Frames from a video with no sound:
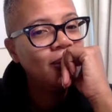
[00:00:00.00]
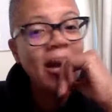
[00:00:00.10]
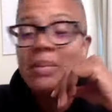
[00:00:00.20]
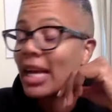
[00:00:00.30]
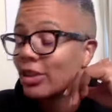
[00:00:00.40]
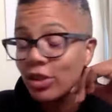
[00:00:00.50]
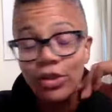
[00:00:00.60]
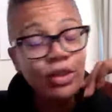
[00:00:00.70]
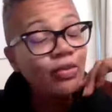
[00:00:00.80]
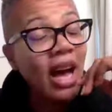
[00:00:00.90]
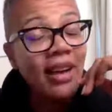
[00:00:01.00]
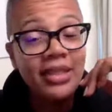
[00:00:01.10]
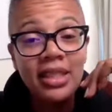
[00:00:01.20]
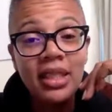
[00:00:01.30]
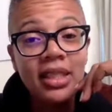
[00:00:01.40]
I'm not doing 5
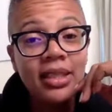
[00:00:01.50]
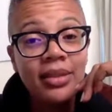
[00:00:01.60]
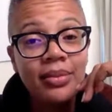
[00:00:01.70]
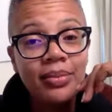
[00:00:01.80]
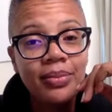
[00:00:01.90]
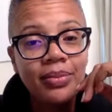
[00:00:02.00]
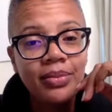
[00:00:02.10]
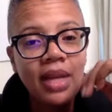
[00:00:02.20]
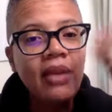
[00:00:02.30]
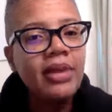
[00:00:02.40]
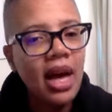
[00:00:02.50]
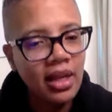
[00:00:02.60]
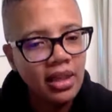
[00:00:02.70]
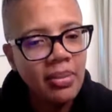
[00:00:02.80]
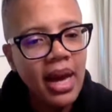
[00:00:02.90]
cities. I've
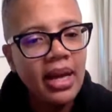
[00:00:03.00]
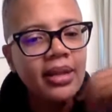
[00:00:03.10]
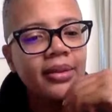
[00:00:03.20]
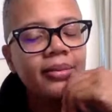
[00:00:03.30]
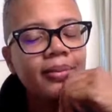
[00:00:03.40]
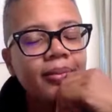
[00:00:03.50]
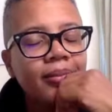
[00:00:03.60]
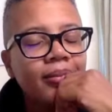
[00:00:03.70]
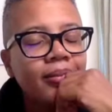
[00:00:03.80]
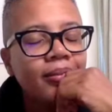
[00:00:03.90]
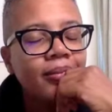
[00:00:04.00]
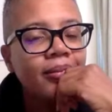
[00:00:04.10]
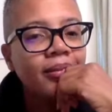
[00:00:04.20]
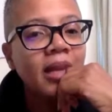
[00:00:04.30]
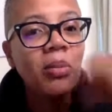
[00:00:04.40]
dialed it back.
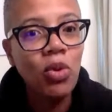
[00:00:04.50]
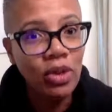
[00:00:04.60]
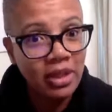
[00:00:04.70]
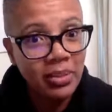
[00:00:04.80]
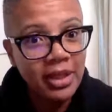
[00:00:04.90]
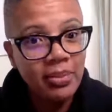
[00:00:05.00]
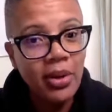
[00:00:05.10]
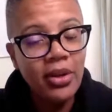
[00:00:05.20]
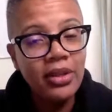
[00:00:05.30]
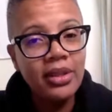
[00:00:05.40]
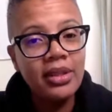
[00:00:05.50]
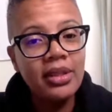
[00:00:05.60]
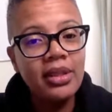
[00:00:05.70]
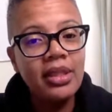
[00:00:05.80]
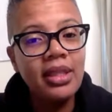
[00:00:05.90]
I'm going to Pittsburgh,
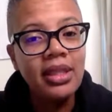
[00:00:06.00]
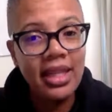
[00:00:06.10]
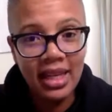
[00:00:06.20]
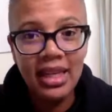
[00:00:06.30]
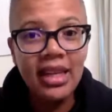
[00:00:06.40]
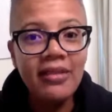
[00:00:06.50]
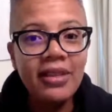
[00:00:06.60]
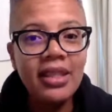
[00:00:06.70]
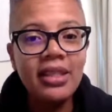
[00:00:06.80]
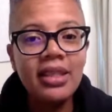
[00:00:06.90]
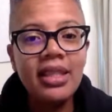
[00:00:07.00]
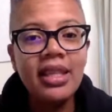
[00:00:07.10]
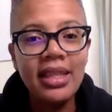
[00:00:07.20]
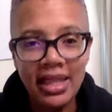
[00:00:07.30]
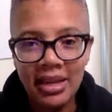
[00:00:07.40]
then Cleveland,
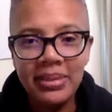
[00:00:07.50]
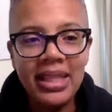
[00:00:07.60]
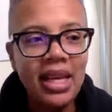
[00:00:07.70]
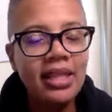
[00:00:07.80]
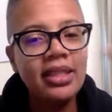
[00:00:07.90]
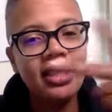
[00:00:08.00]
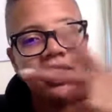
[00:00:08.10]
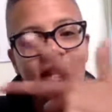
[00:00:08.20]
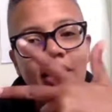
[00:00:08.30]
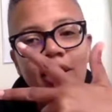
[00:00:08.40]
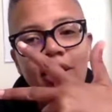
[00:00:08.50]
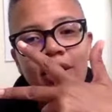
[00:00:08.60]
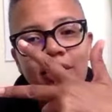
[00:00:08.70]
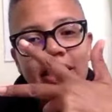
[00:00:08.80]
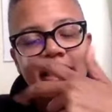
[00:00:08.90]
then Ypsilanti.
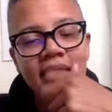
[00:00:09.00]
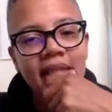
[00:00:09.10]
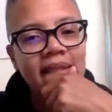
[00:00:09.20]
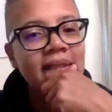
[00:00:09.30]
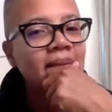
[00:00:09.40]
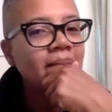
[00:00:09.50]
3 cities.